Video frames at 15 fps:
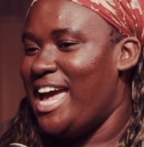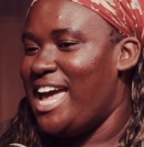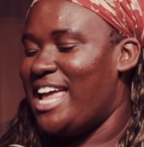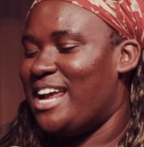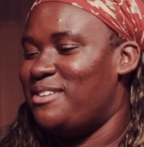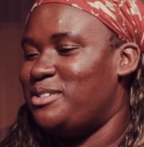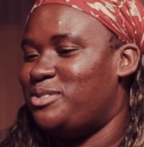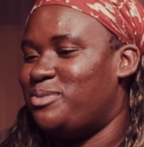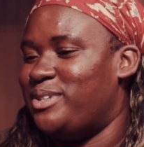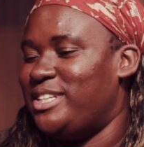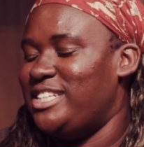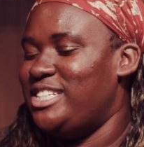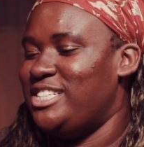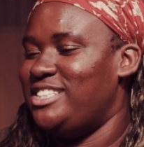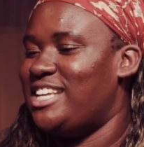and I was
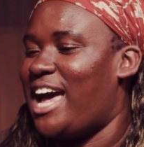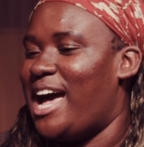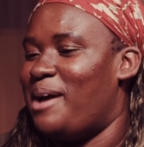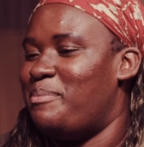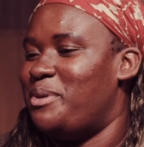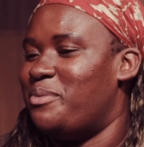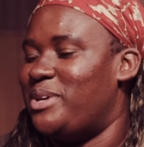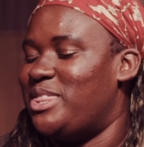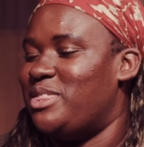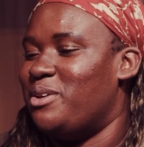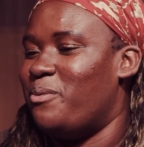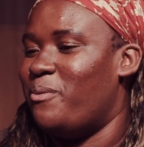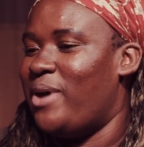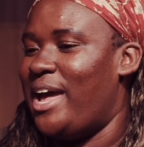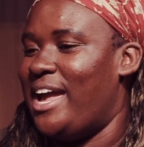really just happy with
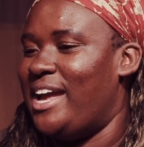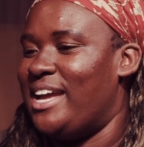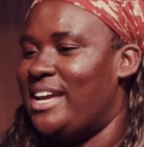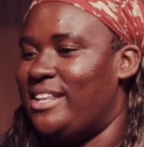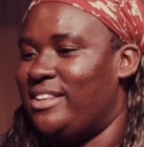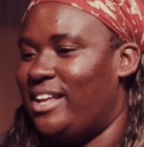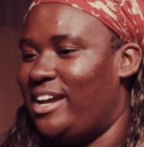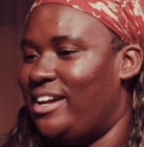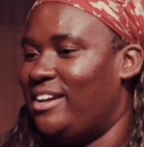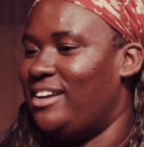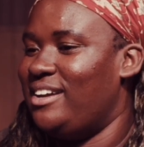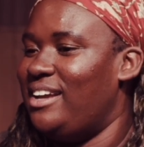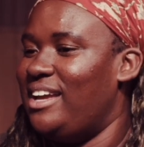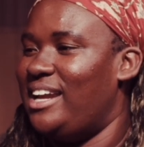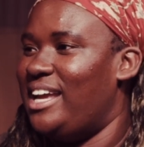the way it
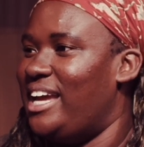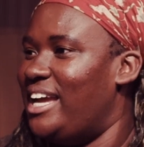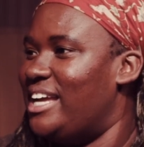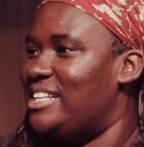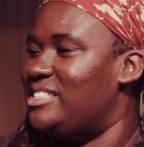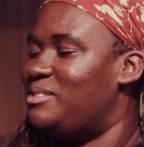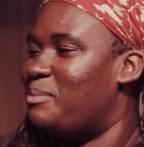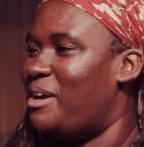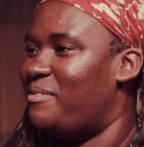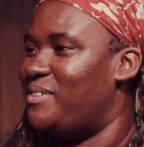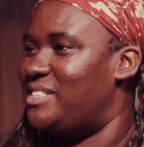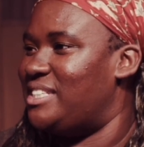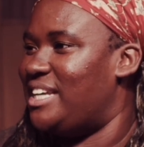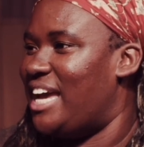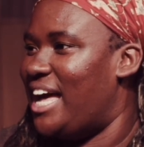like enhanced my
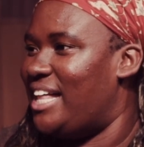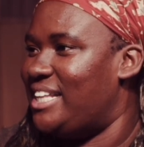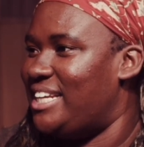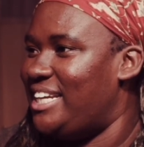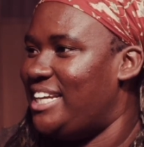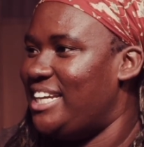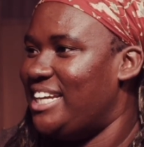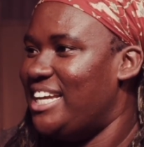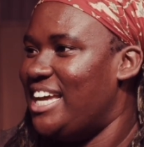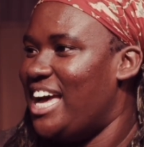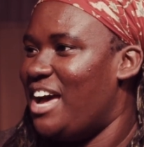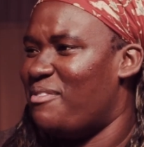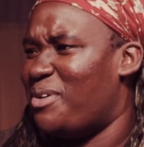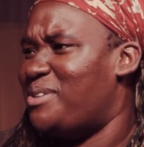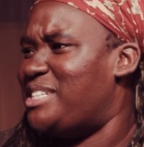physicality.
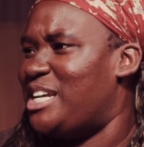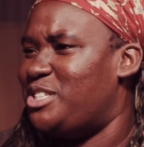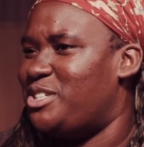I've always had